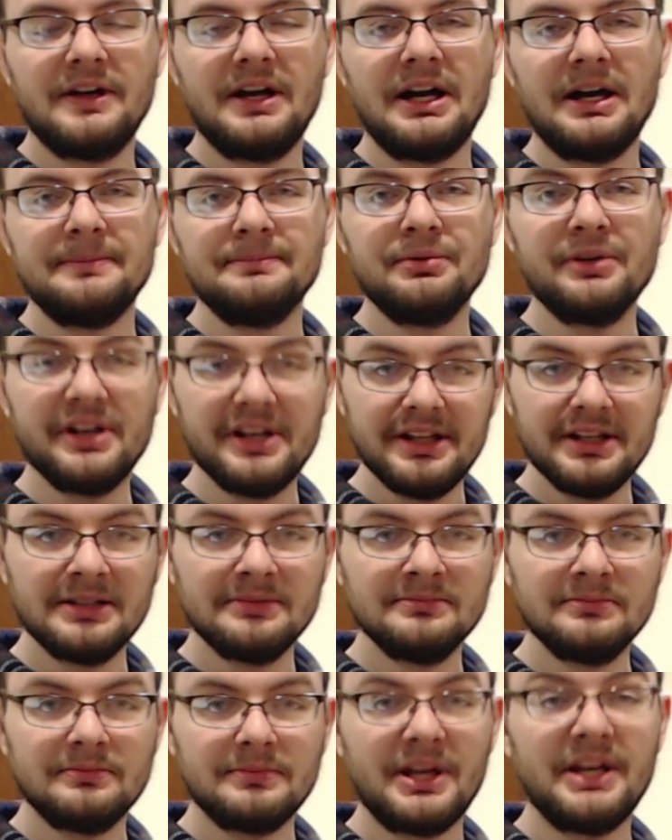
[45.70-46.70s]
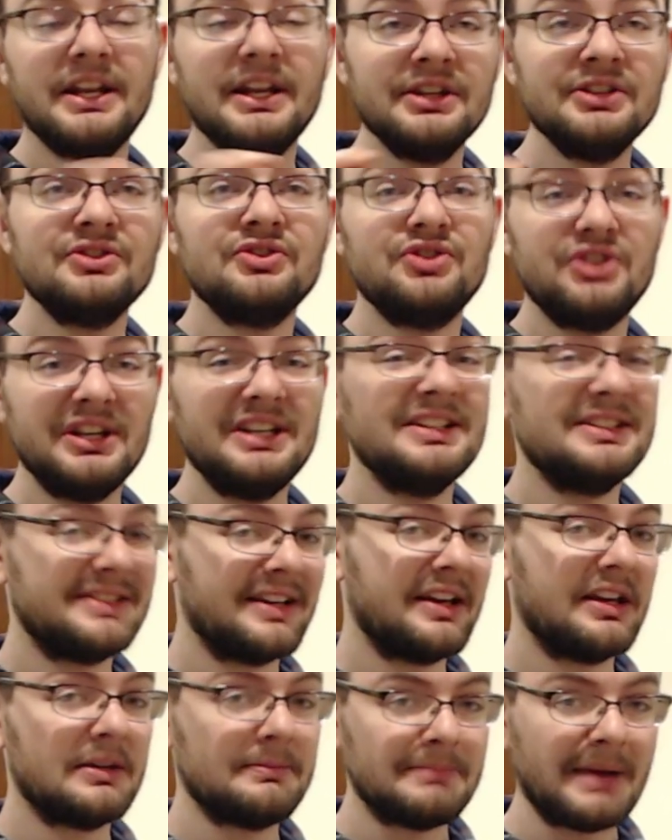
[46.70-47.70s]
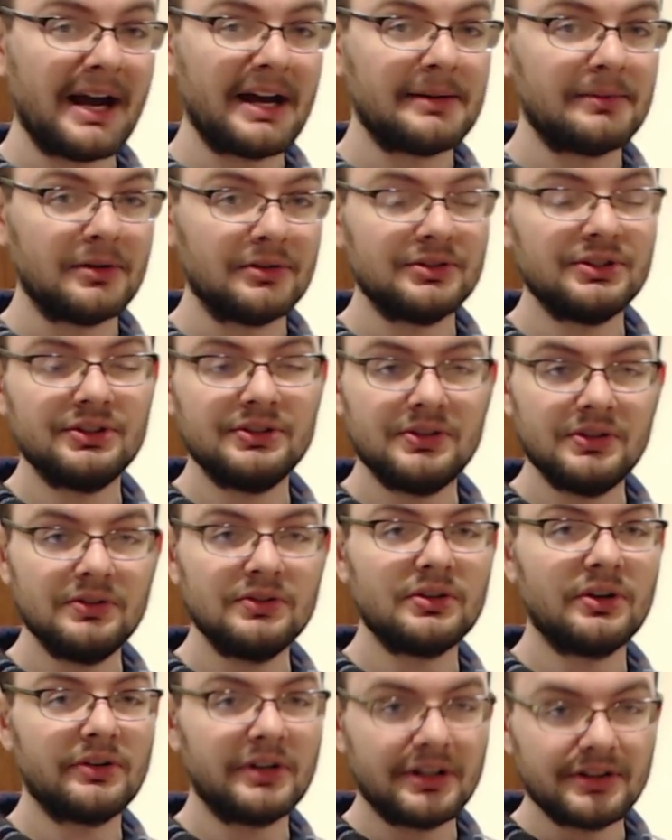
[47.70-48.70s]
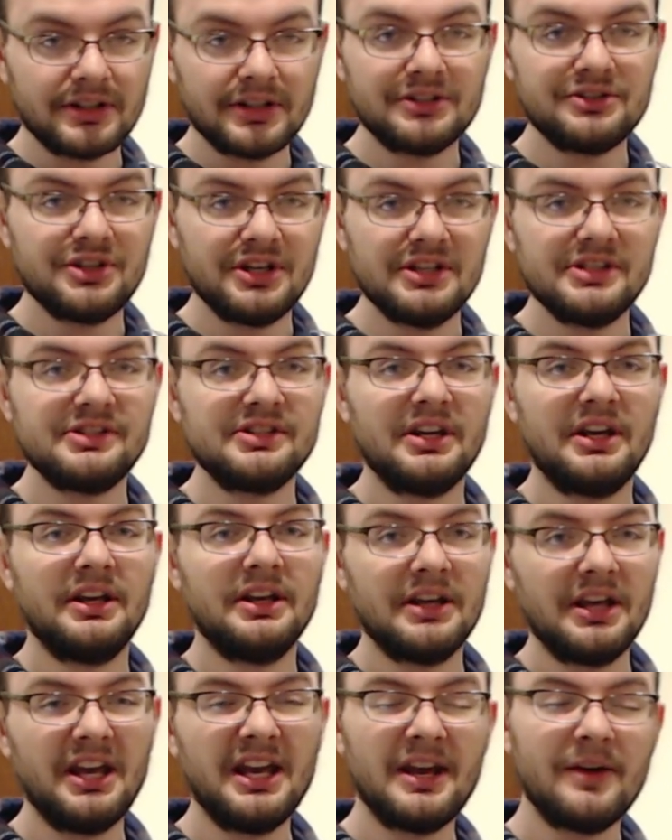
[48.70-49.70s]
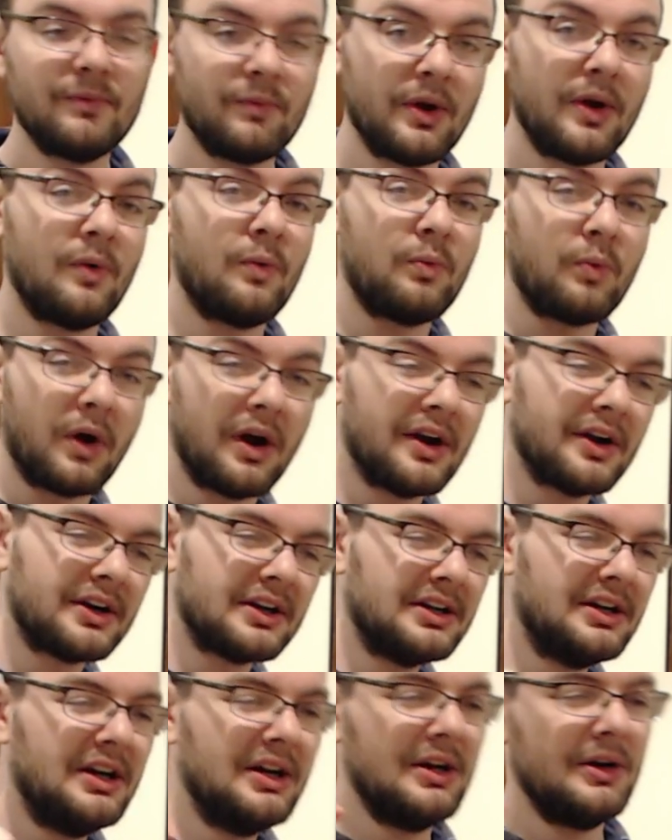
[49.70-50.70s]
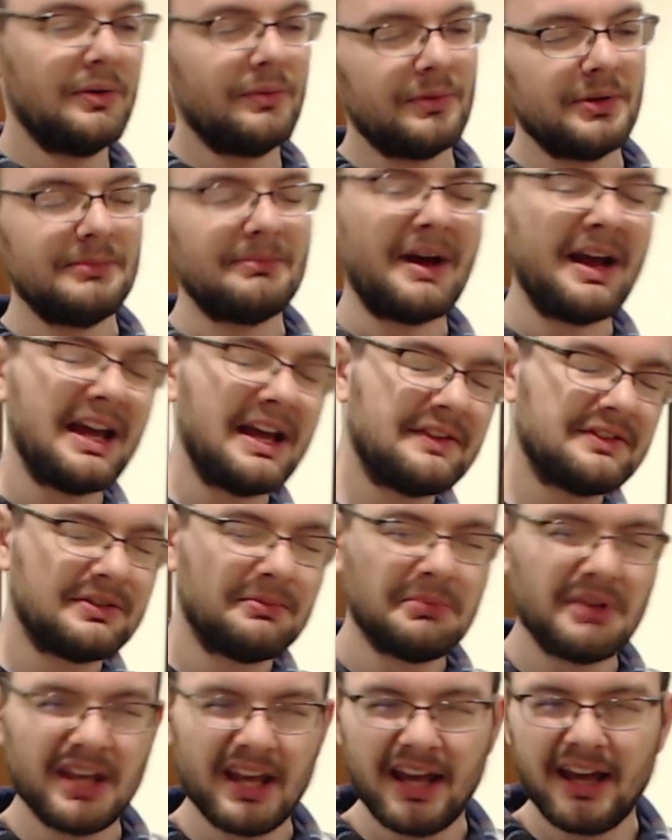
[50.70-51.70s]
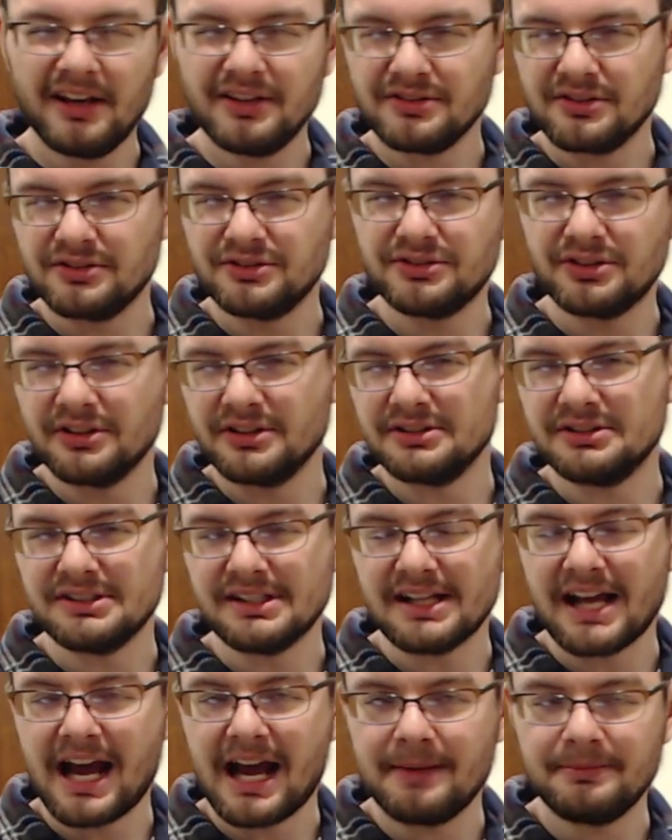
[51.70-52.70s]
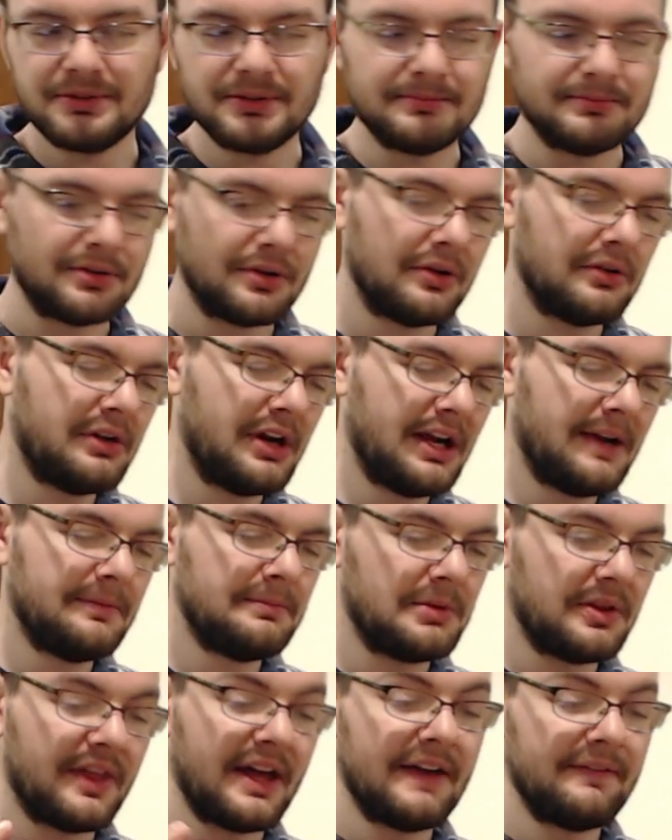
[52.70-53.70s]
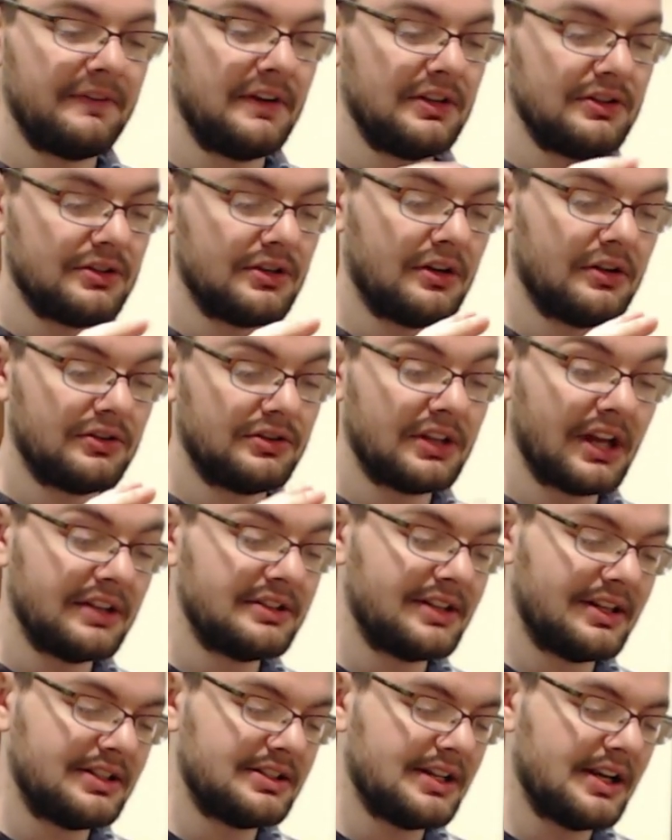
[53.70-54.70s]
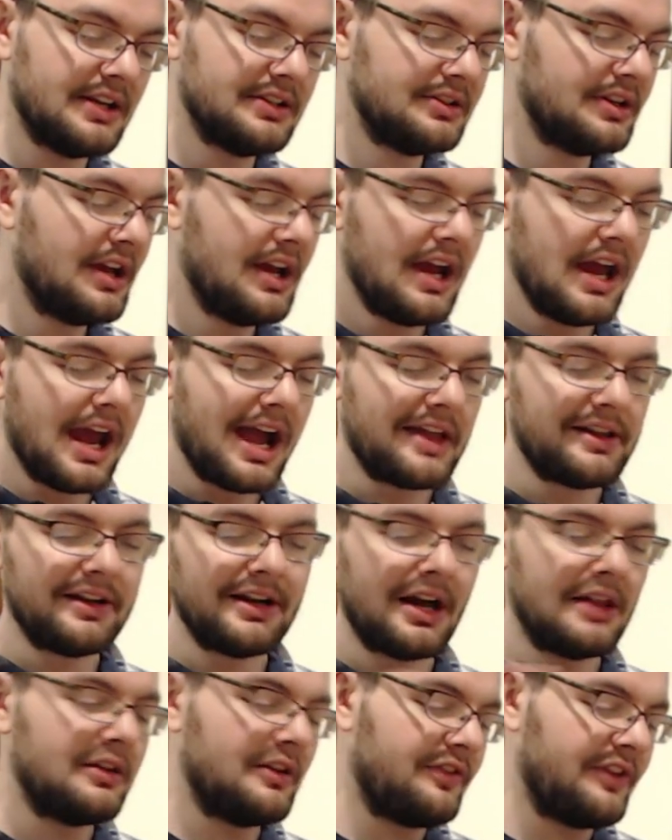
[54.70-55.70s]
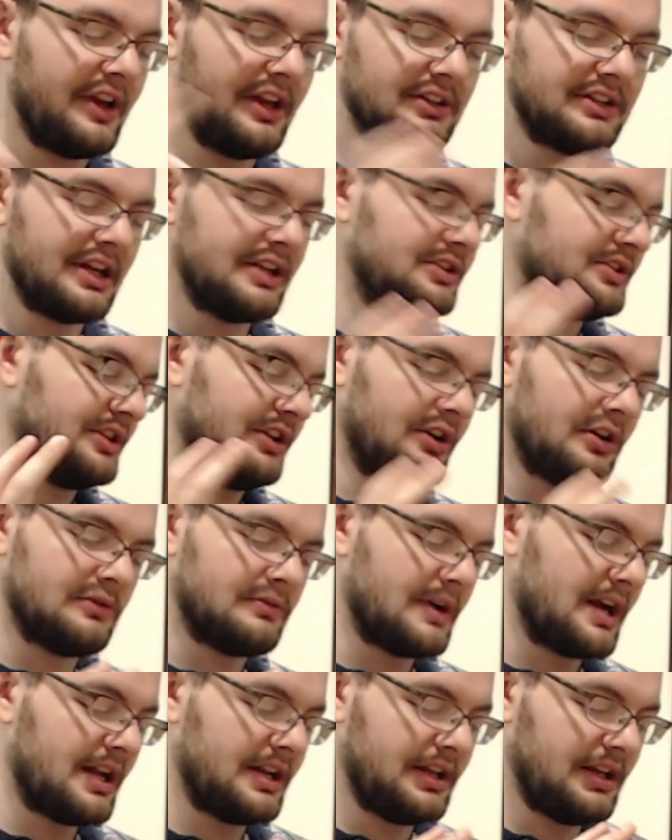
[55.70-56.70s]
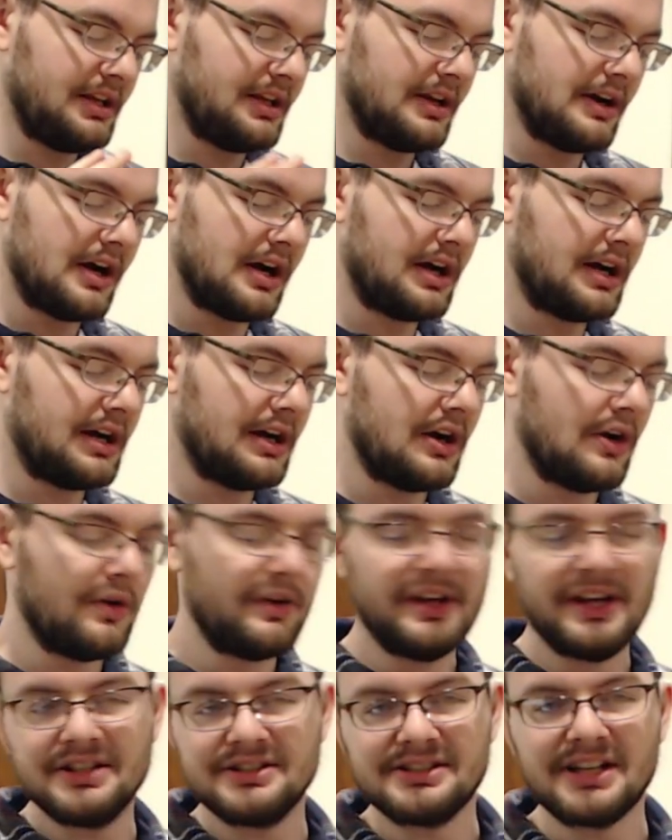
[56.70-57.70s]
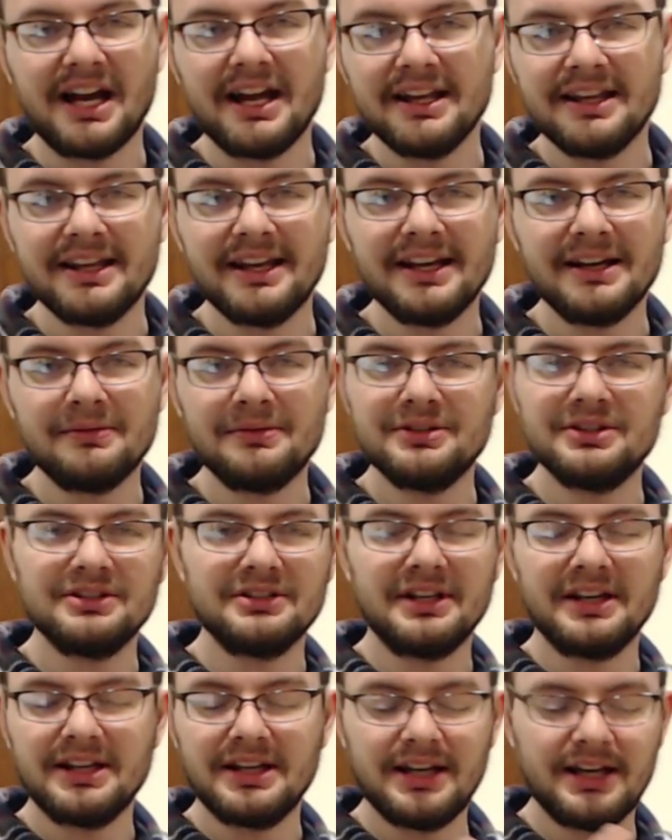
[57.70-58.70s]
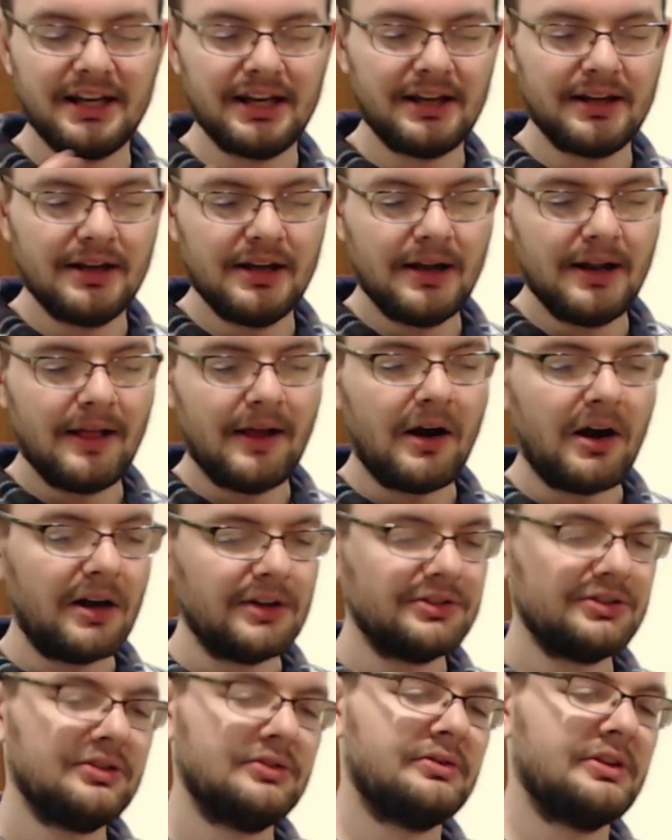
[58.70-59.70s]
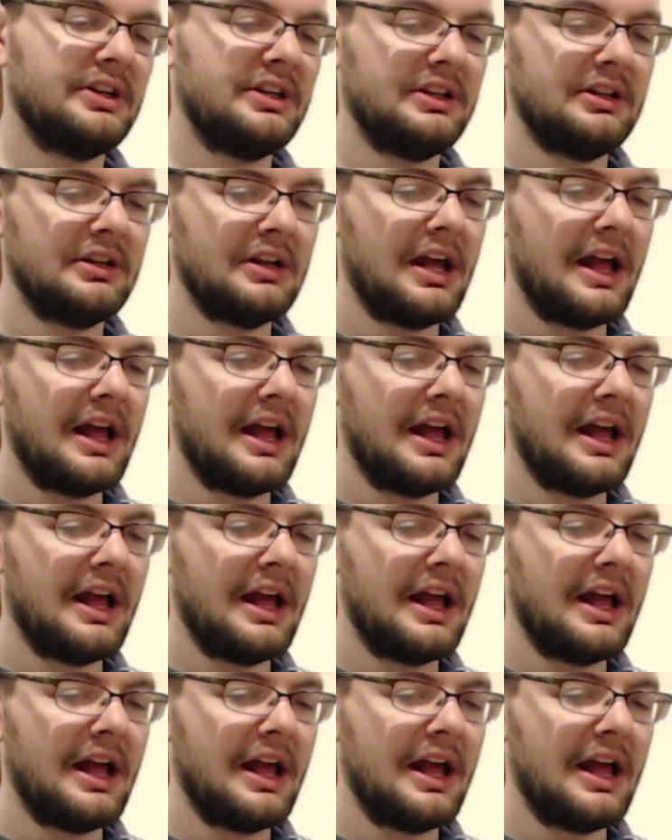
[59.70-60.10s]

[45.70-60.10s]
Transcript: Premium, but it is G-Sync compatible. So you do turn on the G-Sync, it will work. You might have some kinks on certain apps and programs, but that feature does exist. And then other things, HDR ready, ODS Sidekick, which is like a on-screen